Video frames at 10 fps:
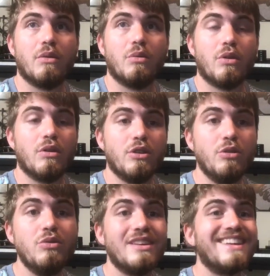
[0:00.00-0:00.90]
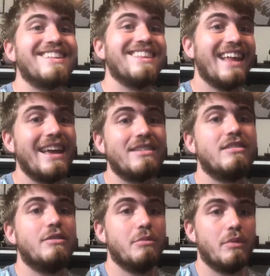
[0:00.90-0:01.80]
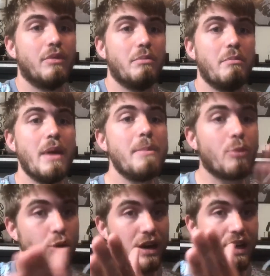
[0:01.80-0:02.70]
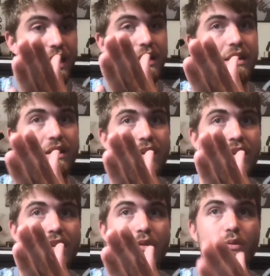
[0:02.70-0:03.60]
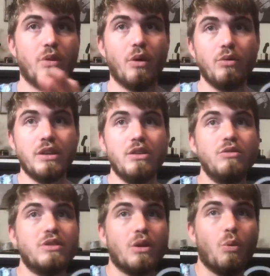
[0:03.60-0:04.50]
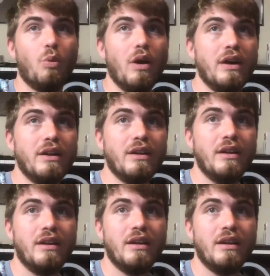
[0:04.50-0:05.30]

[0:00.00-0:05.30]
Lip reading: we're using less memory. We're only using 1.2